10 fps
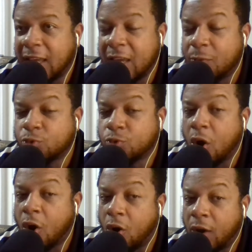say he was
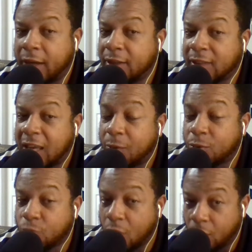wrong. I didn't say he
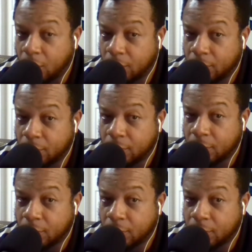was wrong.